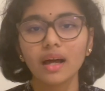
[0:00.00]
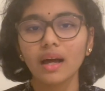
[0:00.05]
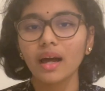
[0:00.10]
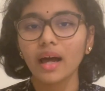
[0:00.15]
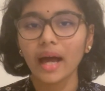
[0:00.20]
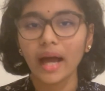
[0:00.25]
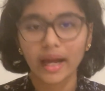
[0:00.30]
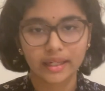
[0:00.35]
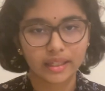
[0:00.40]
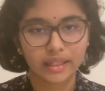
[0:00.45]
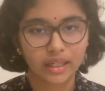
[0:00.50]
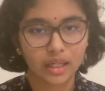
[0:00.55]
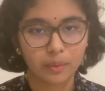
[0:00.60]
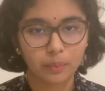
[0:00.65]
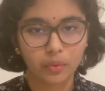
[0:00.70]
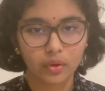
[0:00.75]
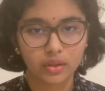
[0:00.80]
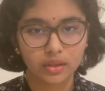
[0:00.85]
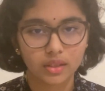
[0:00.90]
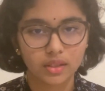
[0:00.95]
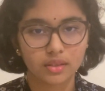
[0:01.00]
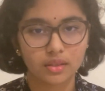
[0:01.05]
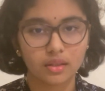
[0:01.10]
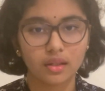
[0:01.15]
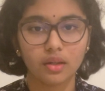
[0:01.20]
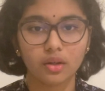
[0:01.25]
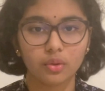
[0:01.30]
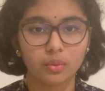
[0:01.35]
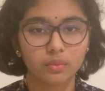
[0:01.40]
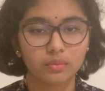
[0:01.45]
acting upon this,
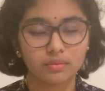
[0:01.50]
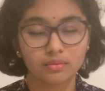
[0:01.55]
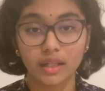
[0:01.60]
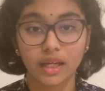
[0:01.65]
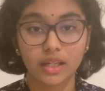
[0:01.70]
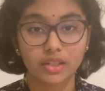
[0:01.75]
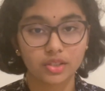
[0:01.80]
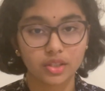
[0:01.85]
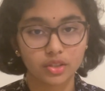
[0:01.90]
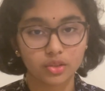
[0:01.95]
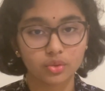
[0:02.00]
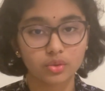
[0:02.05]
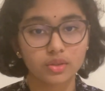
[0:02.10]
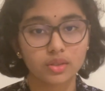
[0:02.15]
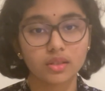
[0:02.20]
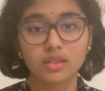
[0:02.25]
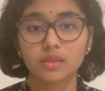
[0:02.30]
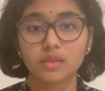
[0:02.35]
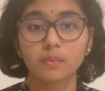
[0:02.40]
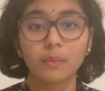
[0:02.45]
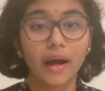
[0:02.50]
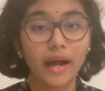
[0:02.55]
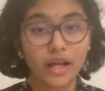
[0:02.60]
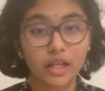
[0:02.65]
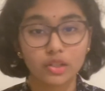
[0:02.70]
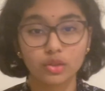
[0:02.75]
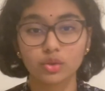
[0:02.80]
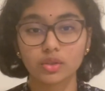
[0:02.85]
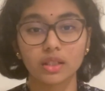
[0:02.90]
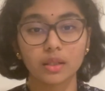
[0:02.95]
along gastric juices,
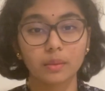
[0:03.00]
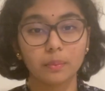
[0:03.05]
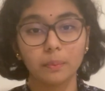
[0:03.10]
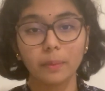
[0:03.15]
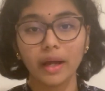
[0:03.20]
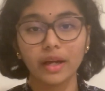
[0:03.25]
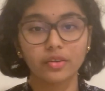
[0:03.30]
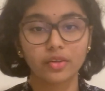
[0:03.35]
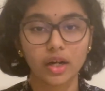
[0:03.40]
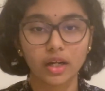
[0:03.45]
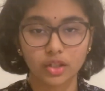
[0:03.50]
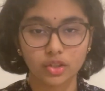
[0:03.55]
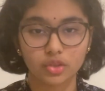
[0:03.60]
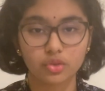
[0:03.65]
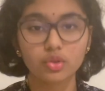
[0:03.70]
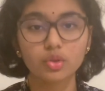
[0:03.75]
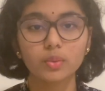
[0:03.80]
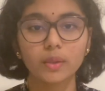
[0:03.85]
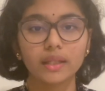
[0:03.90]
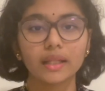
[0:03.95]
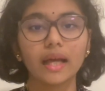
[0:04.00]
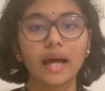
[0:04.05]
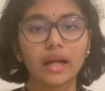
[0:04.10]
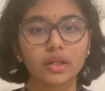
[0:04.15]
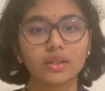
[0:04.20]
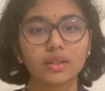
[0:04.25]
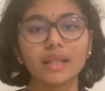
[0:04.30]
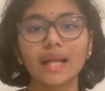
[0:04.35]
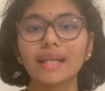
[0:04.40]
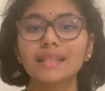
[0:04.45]
bile juice and the pancreatic juice. When they
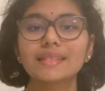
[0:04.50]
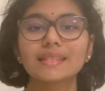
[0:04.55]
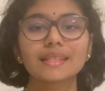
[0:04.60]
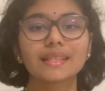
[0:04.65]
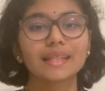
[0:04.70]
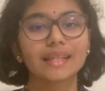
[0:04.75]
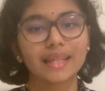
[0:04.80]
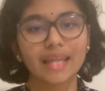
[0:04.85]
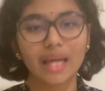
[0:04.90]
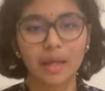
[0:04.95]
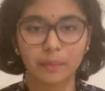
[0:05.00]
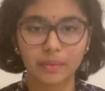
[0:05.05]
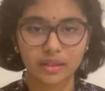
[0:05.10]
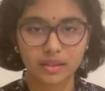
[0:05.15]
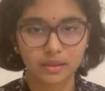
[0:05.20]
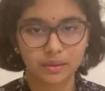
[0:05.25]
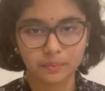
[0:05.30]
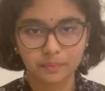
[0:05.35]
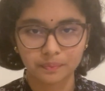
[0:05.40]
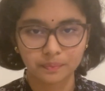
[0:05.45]
act on, that's chemical.